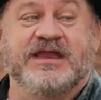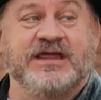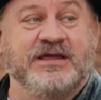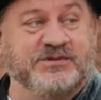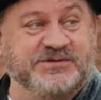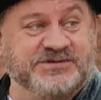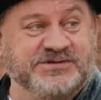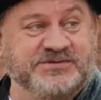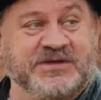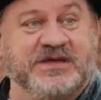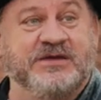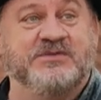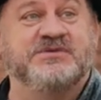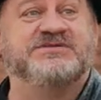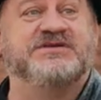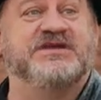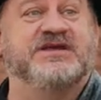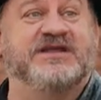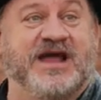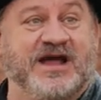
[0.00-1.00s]
And he
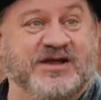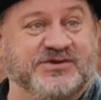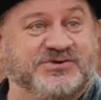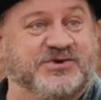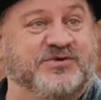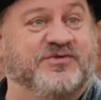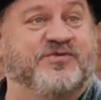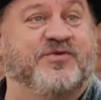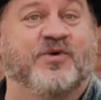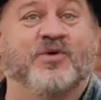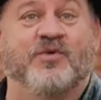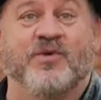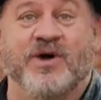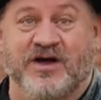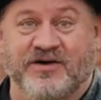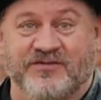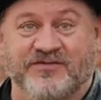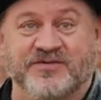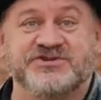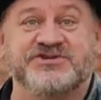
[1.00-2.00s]
was the announcer for a
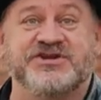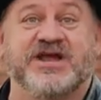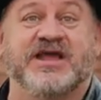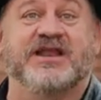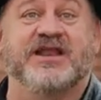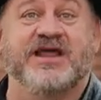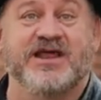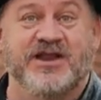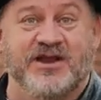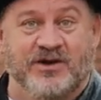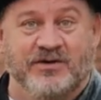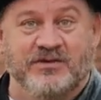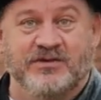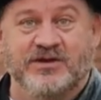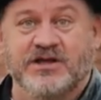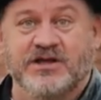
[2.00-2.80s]
while for Jay Leno.